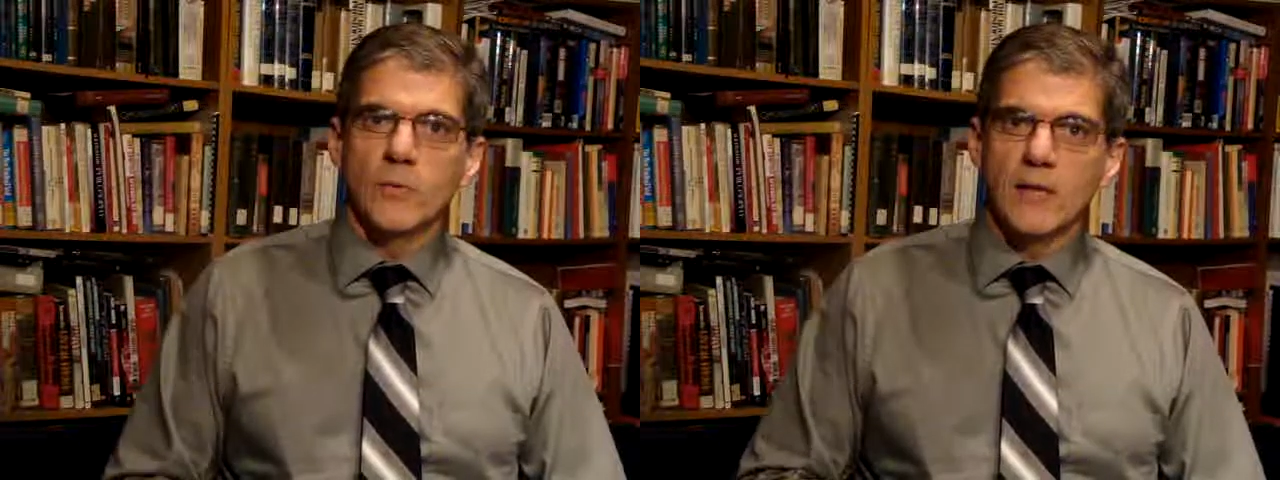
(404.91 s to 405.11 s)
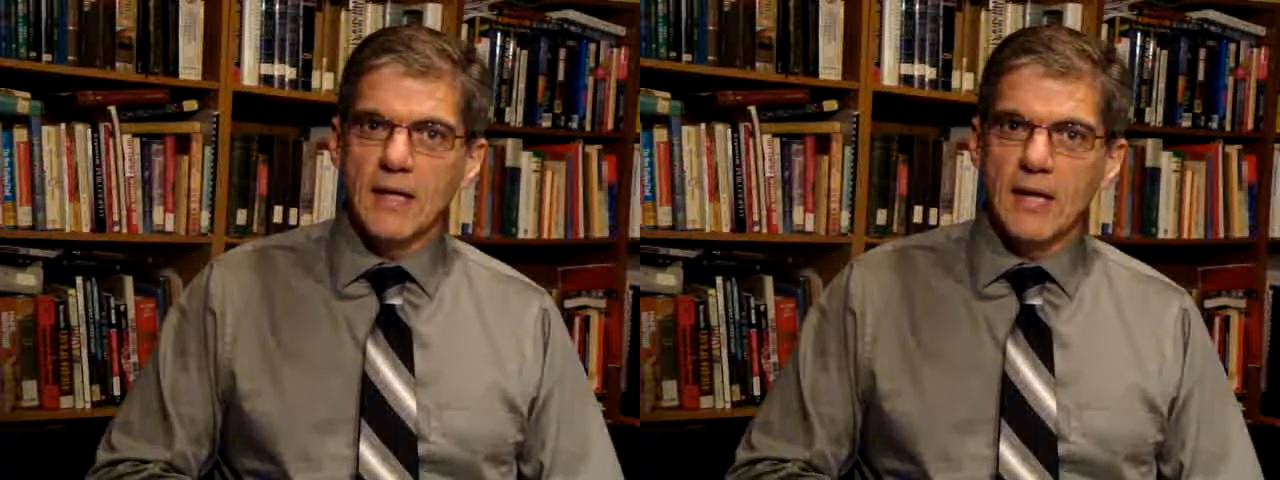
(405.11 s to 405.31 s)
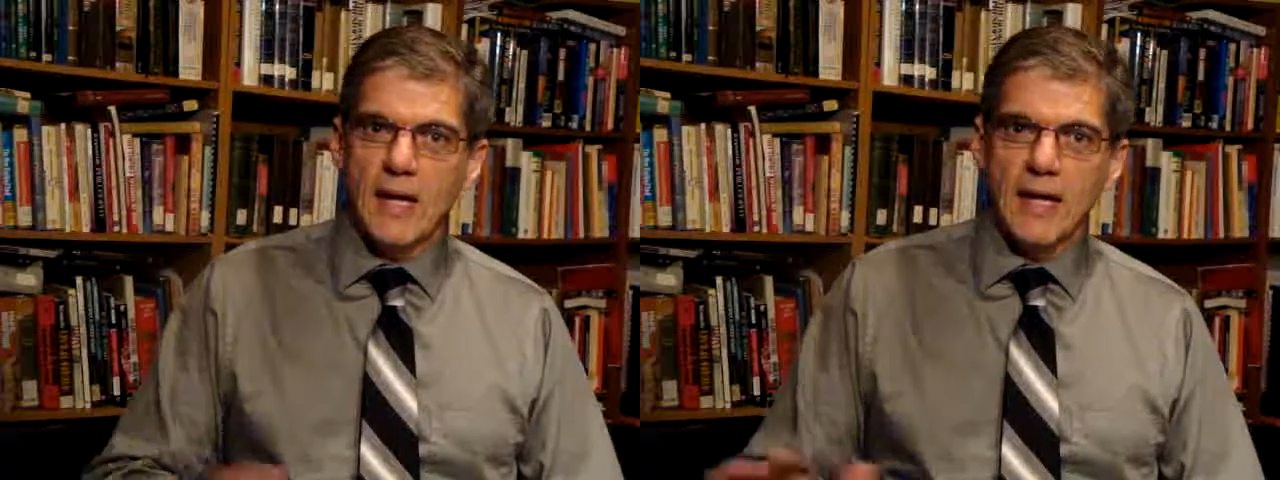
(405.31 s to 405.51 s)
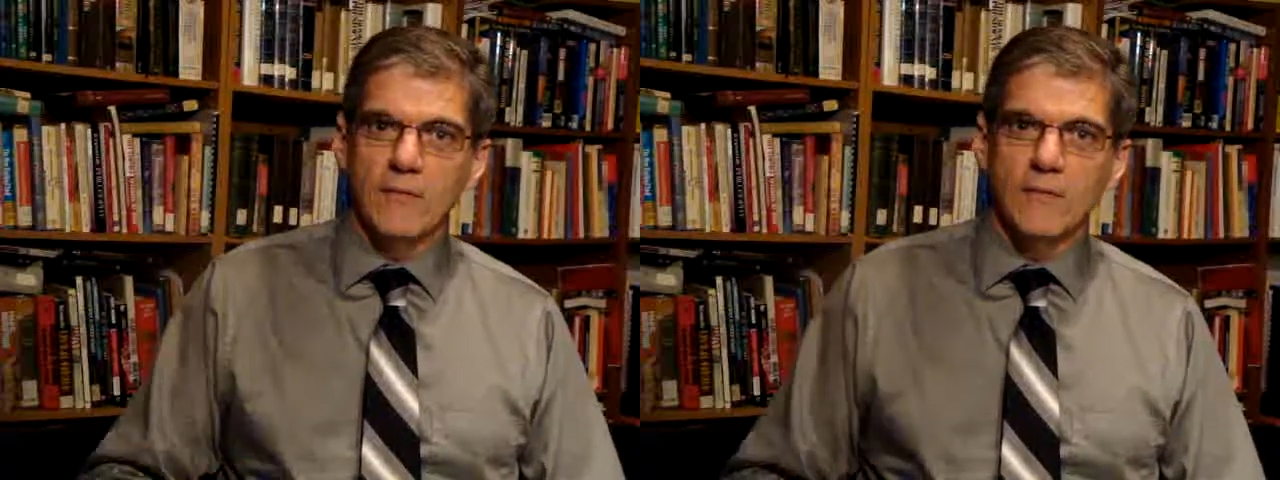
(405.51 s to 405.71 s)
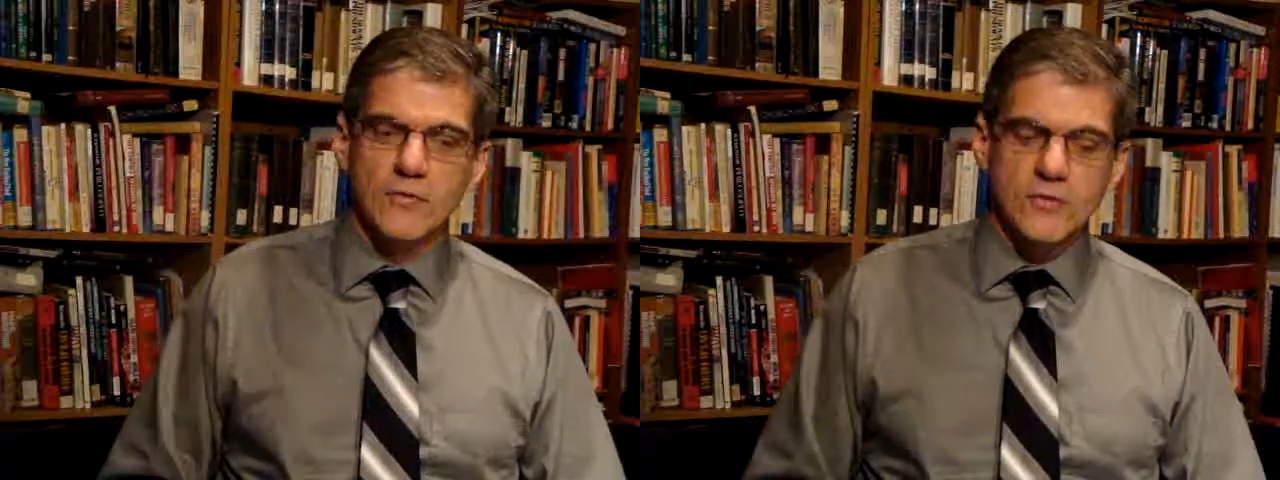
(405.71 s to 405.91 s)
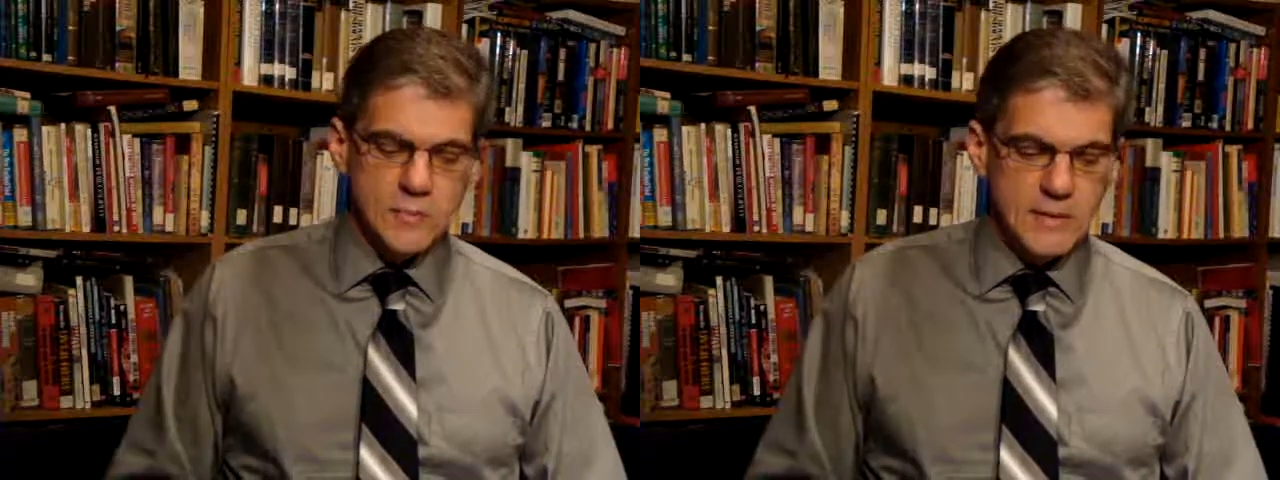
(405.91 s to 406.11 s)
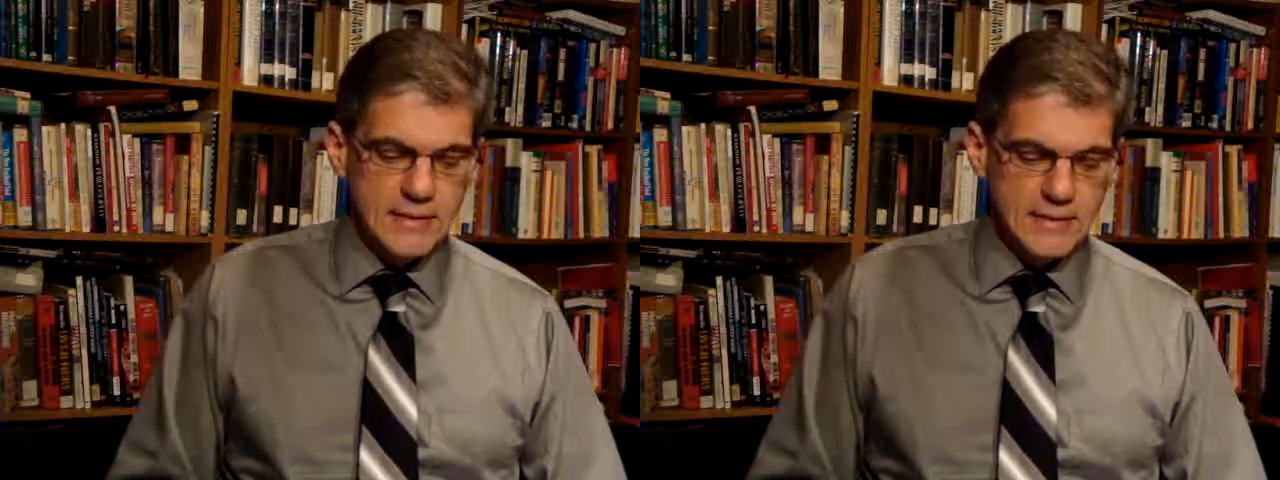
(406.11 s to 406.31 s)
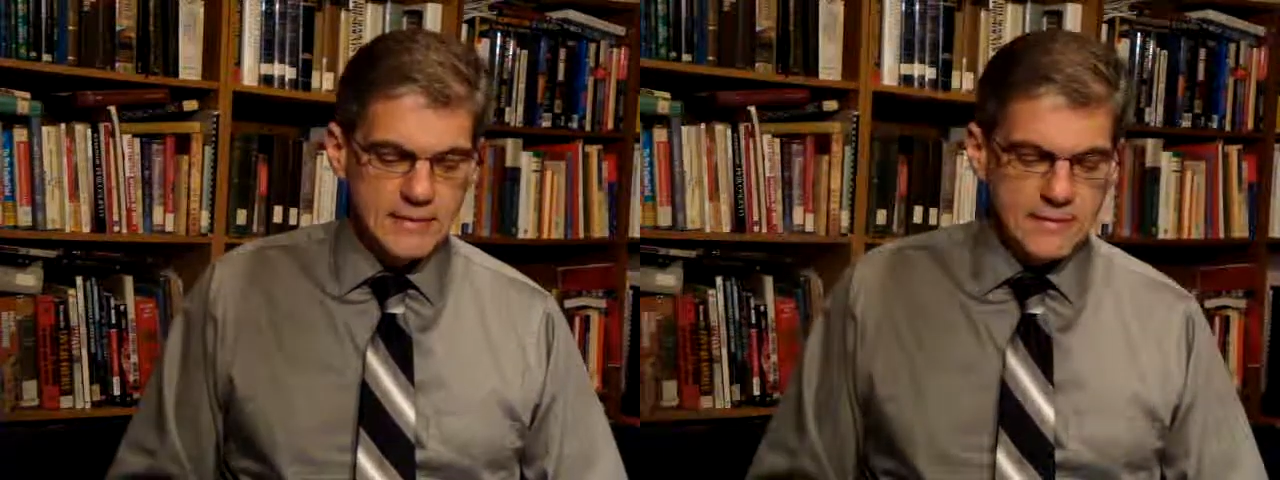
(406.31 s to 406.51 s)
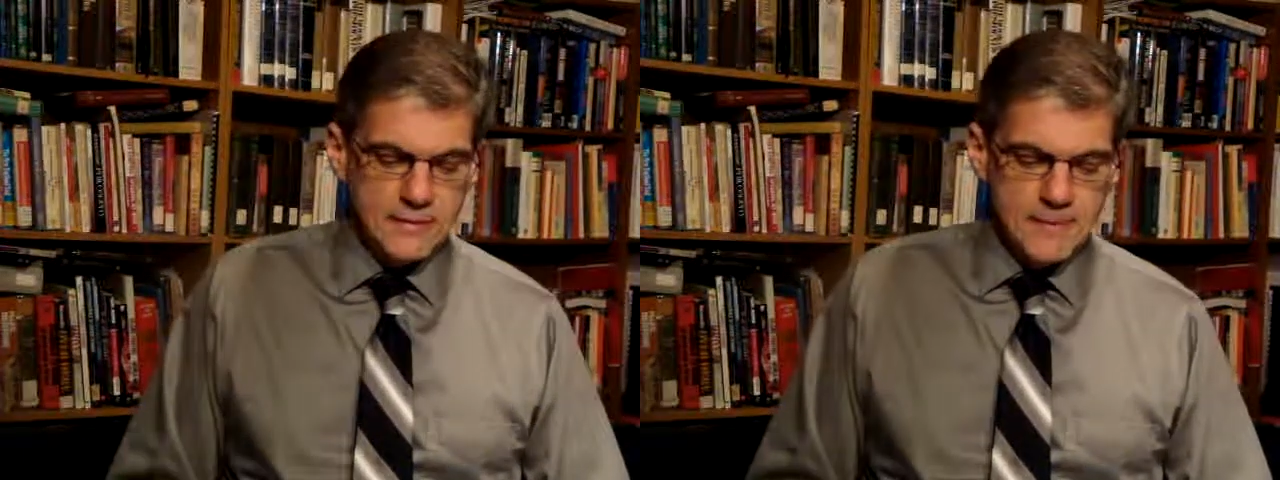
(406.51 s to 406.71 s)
we can have some peace.